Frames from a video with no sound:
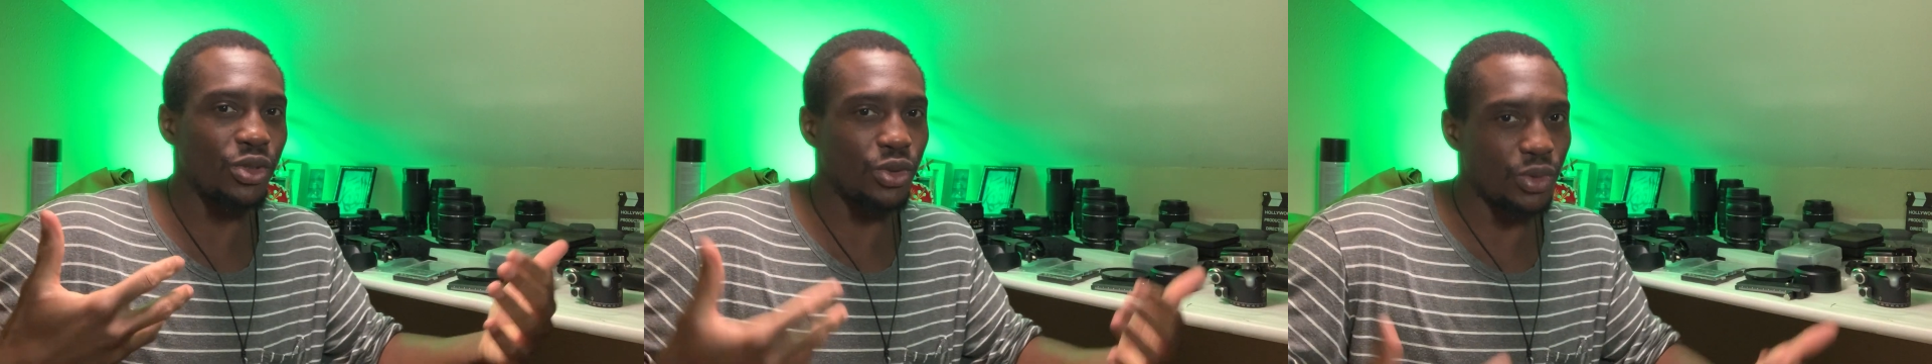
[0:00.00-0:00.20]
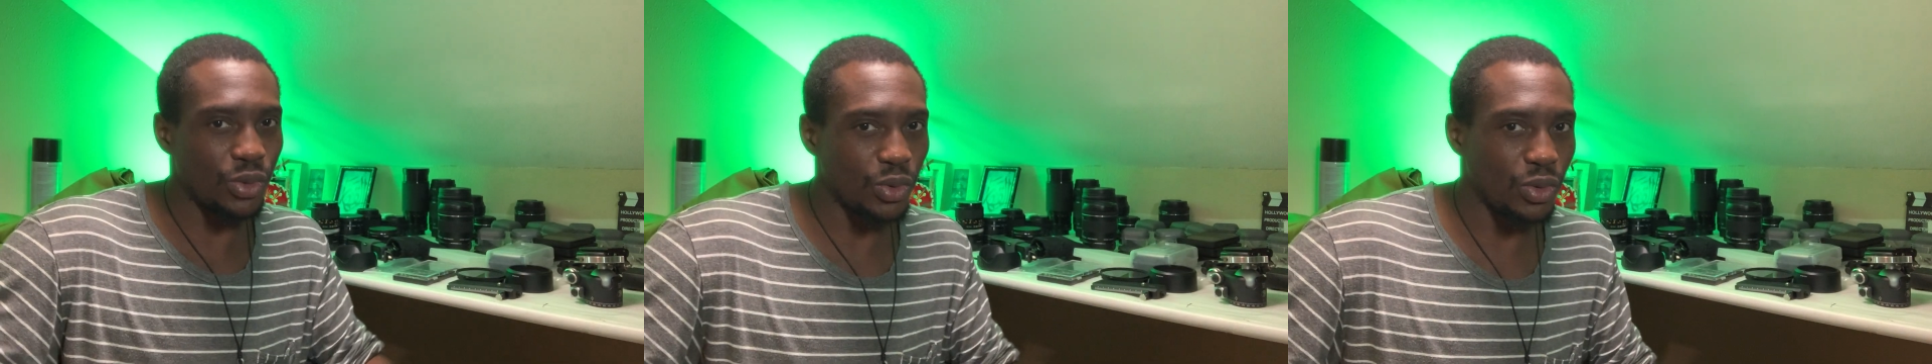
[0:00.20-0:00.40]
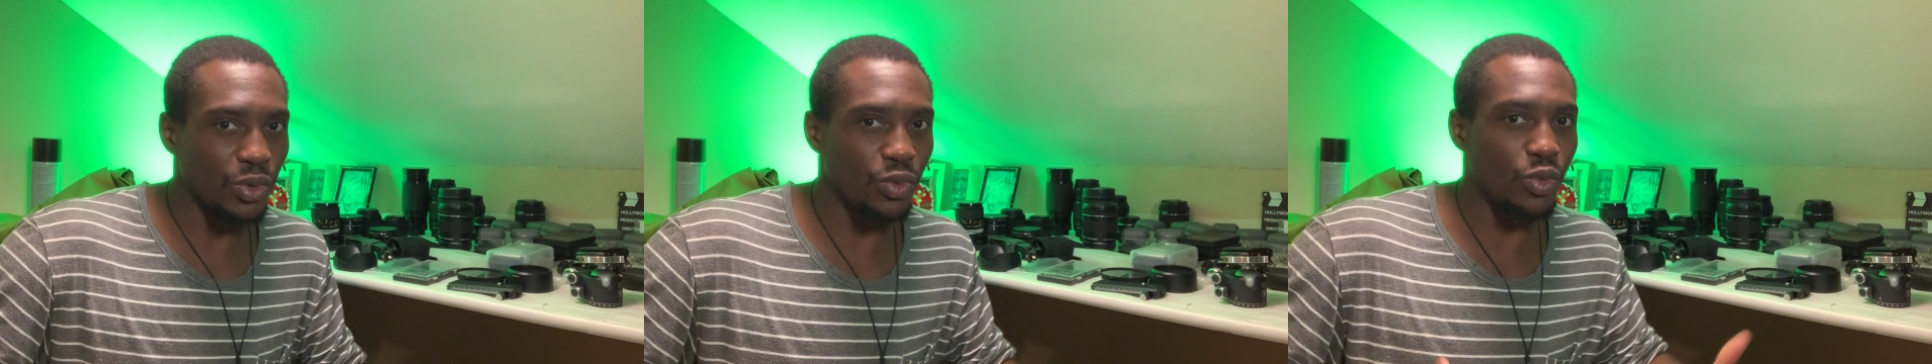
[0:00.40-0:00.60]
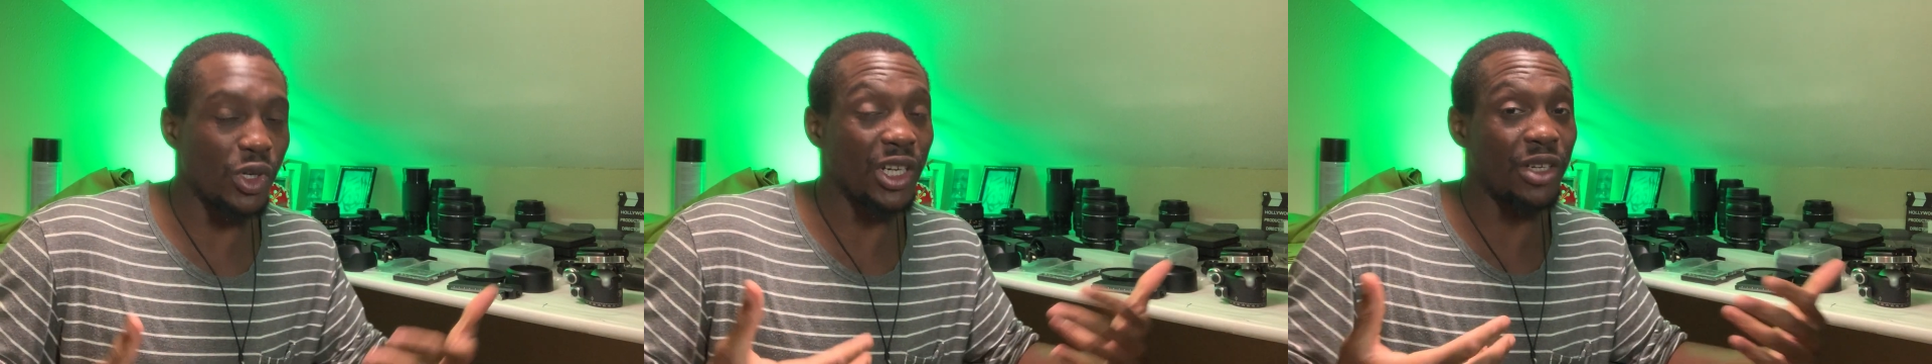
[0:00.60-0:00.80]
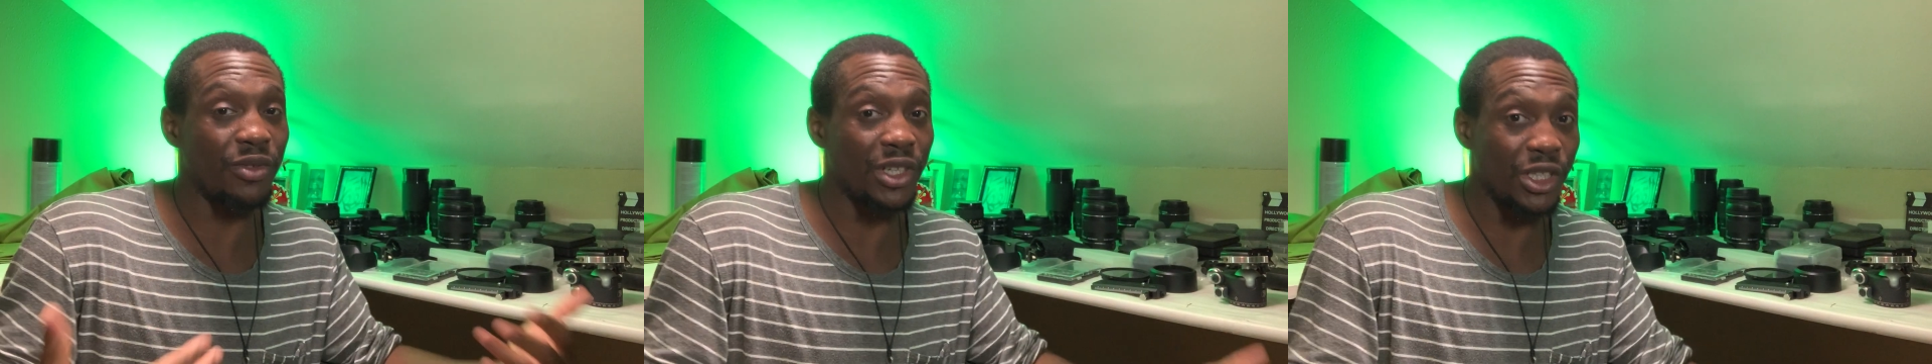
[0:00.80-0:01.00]
to
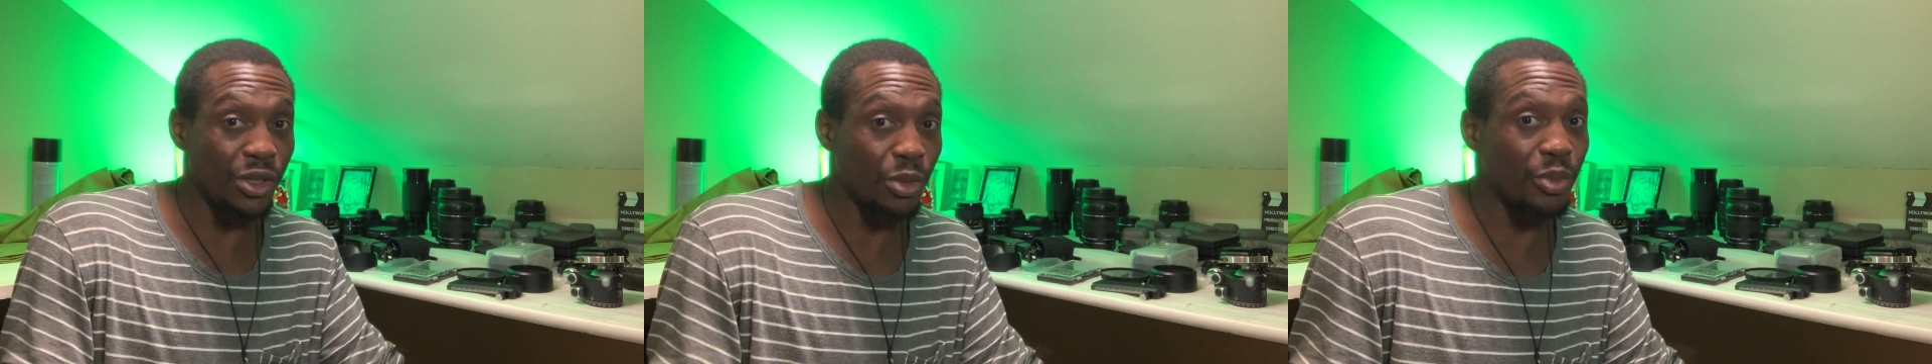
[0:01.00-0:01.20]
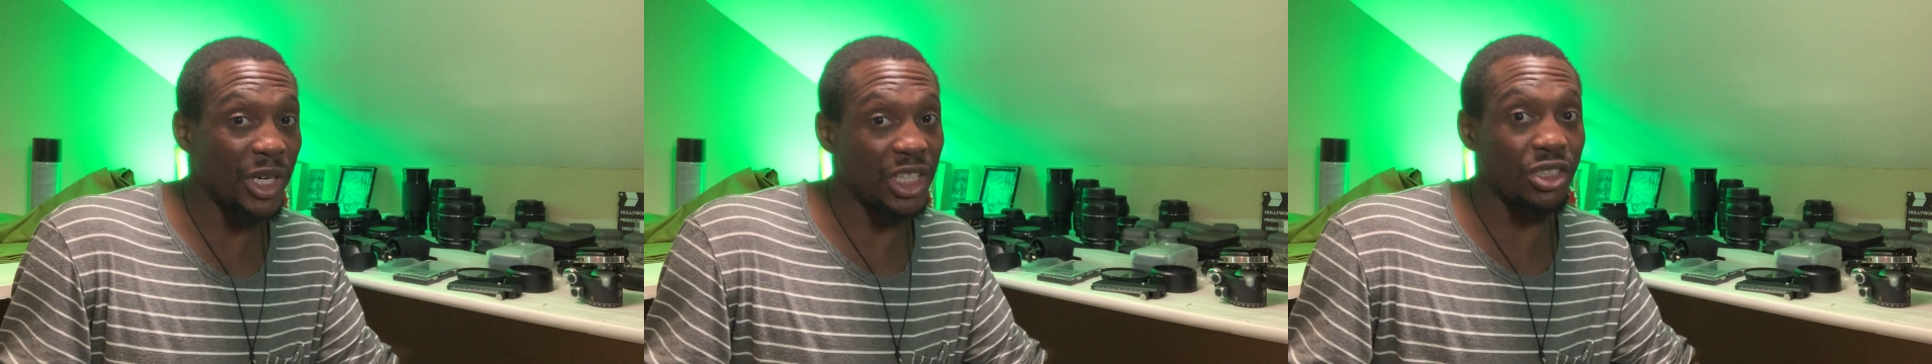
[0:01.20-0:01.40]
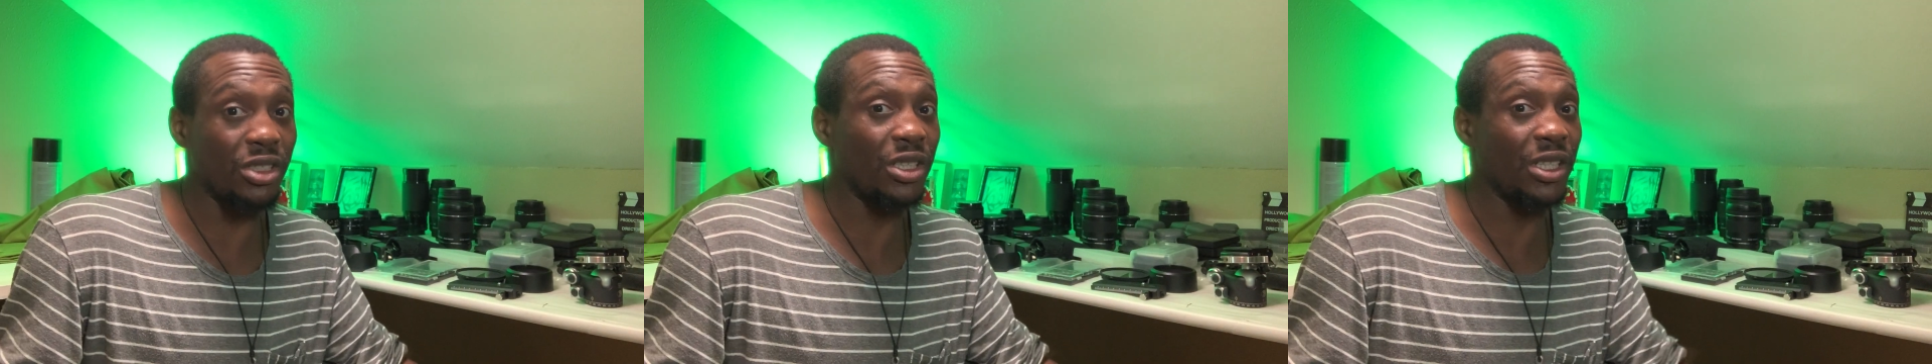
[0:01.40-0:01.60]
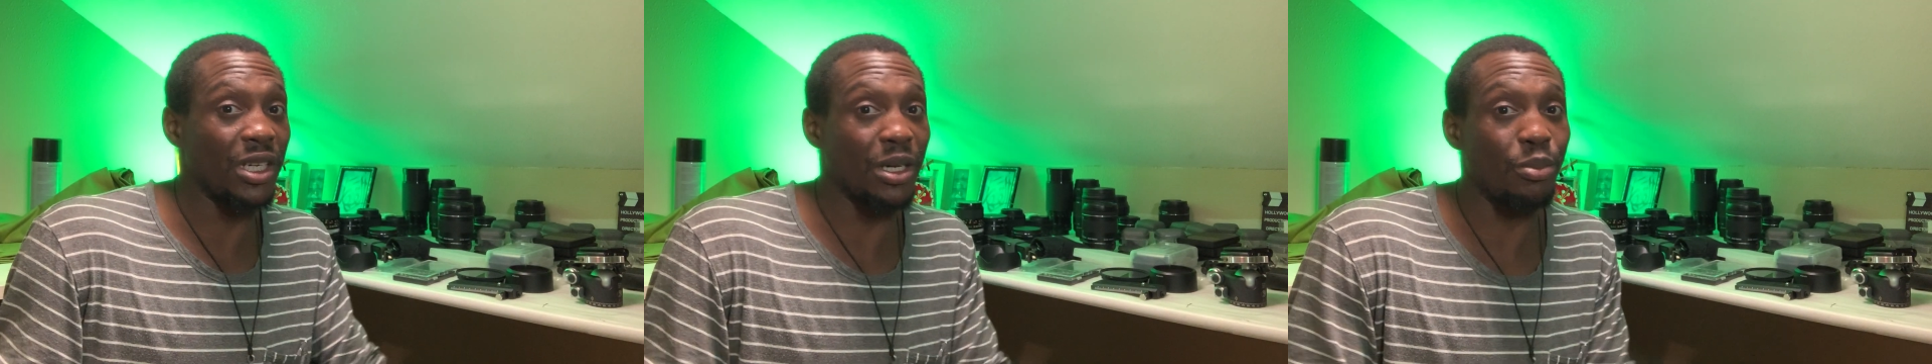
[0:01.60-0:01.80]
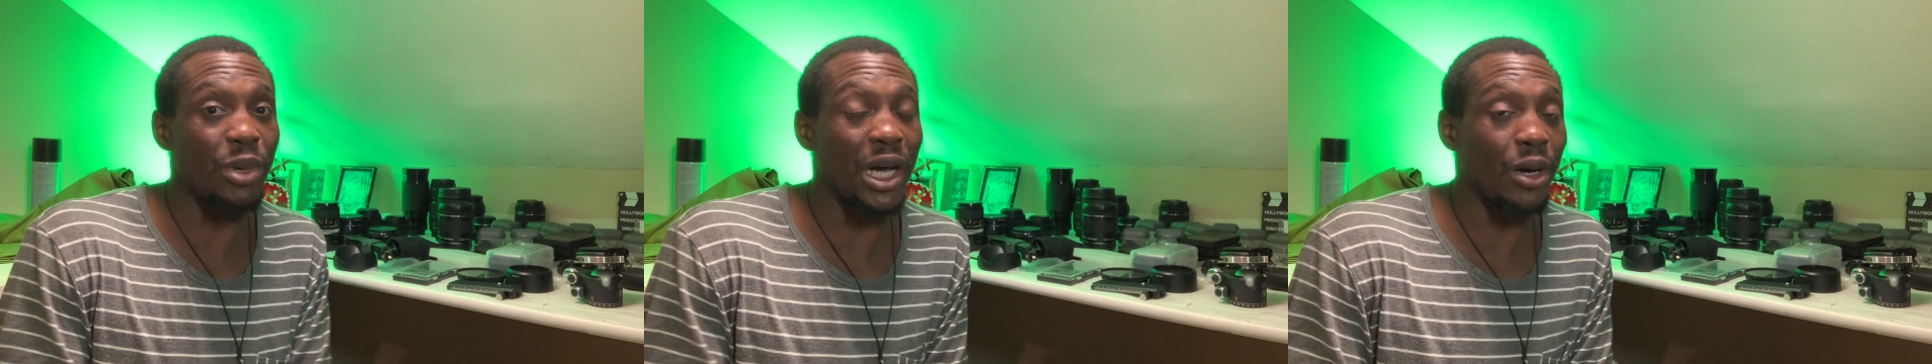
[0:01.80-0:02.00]
whatever you're passionate
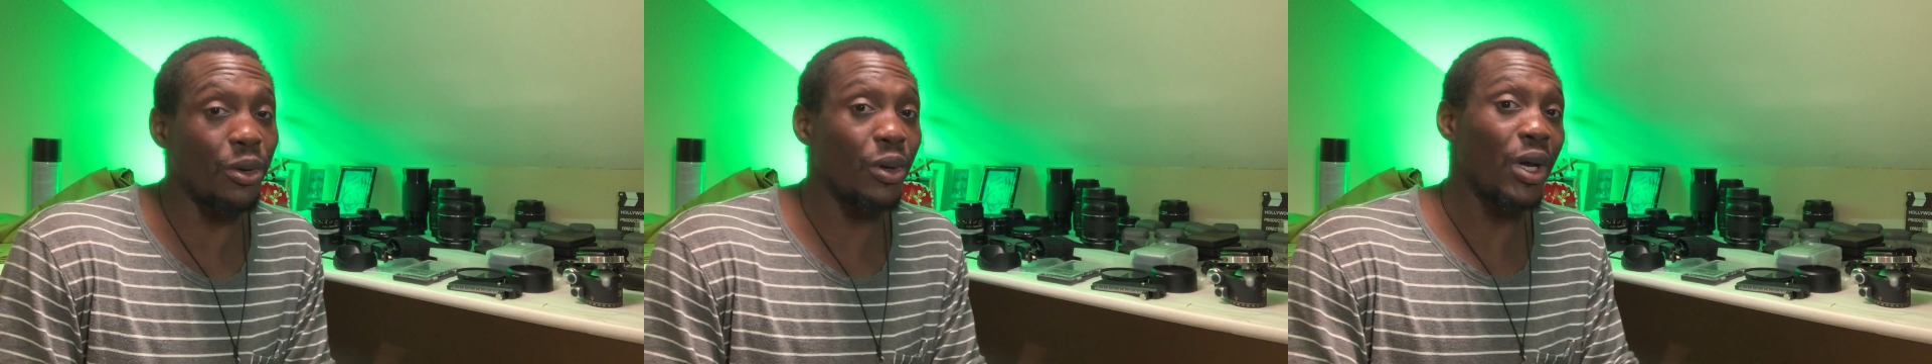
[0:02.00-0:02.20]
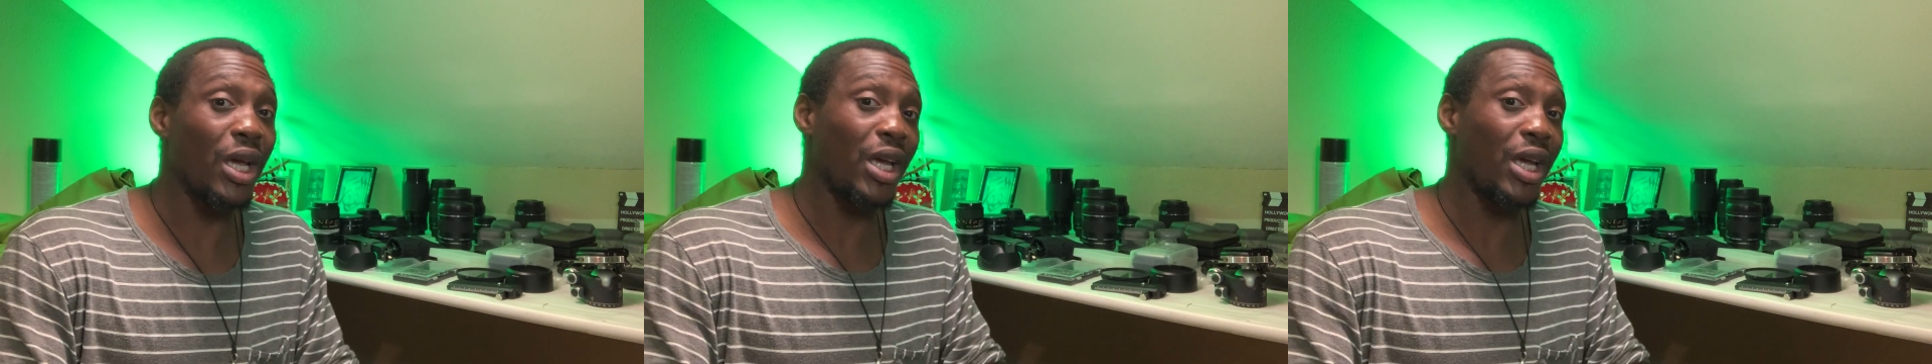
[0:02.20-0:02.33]
about,